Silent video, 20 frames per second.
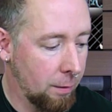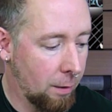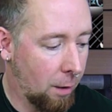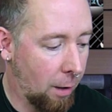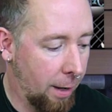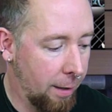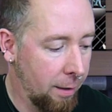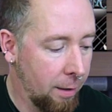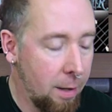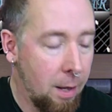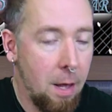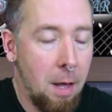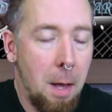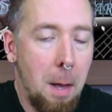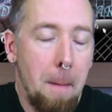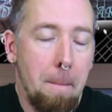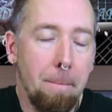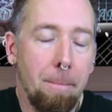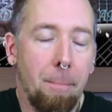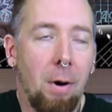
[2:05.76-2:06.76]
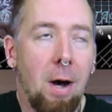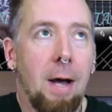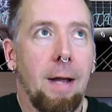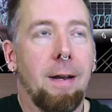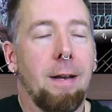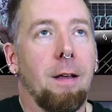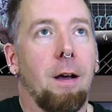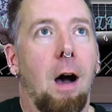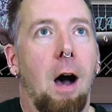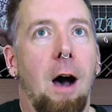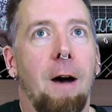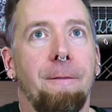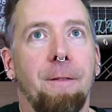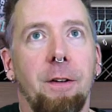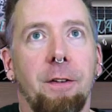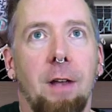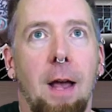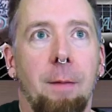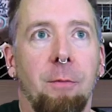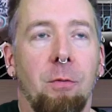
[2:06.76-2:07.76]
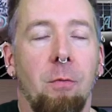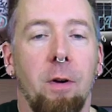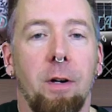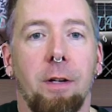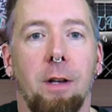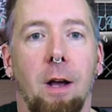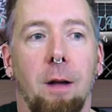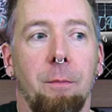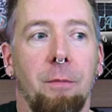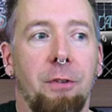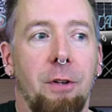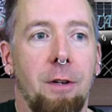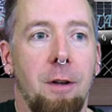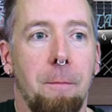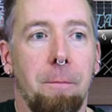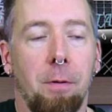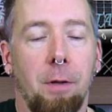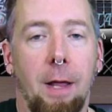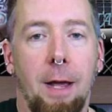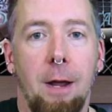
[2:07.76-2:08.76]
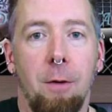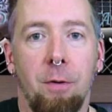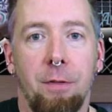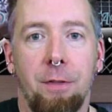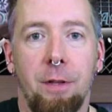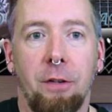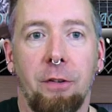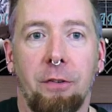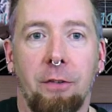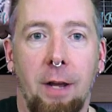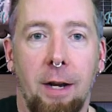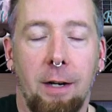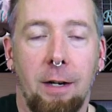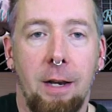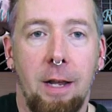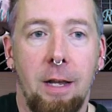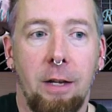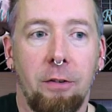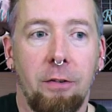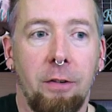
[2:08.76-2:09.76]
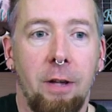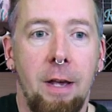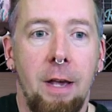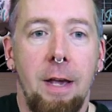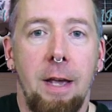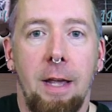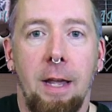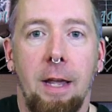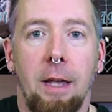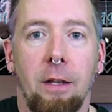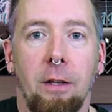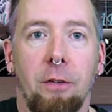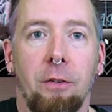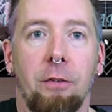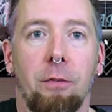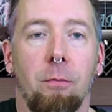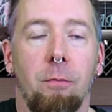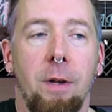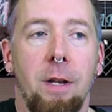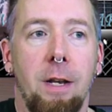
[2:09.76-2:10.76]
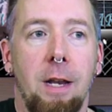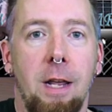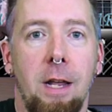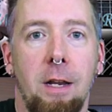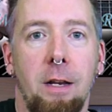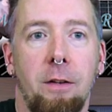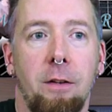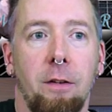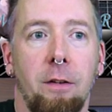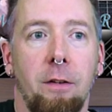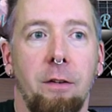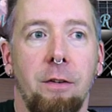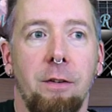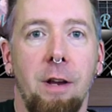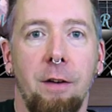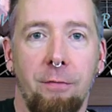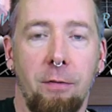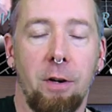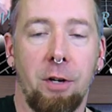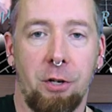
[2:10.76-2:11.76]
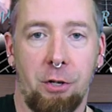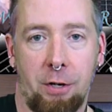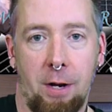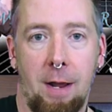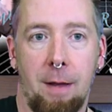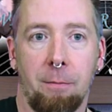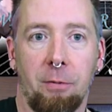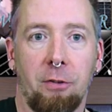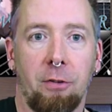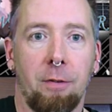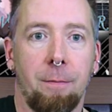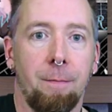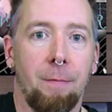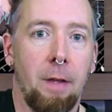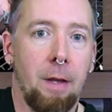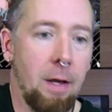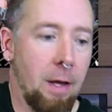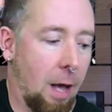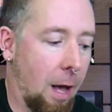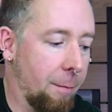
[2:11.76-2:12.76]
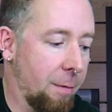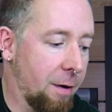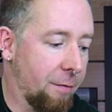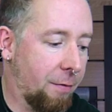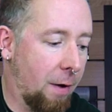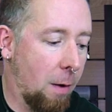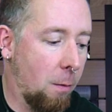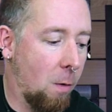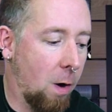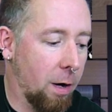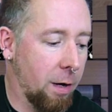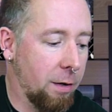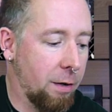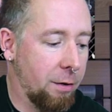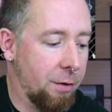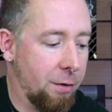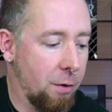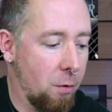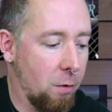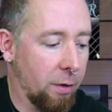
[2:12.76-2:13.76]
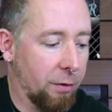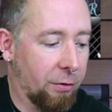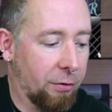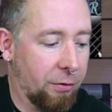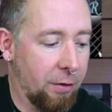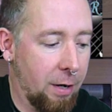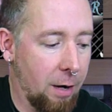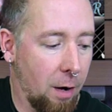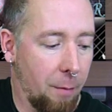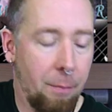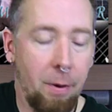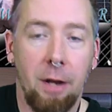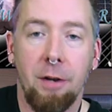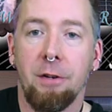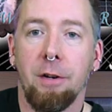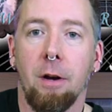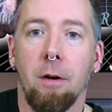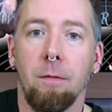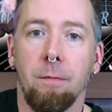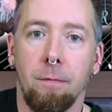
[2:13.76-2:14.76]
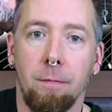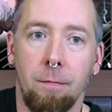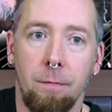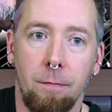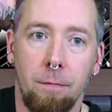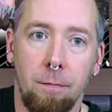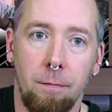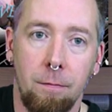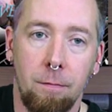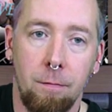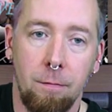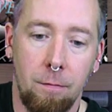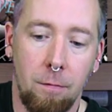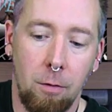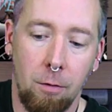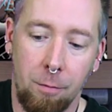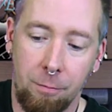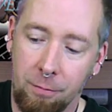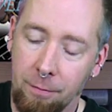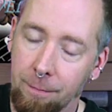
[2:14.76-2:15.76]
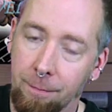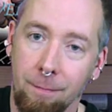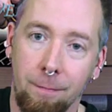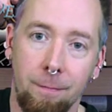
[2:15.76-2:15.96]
All right. But oftentimes what comes into play with these techniques is we need different shapes. I mean, if I wanted to do a C arpeggio, whoops,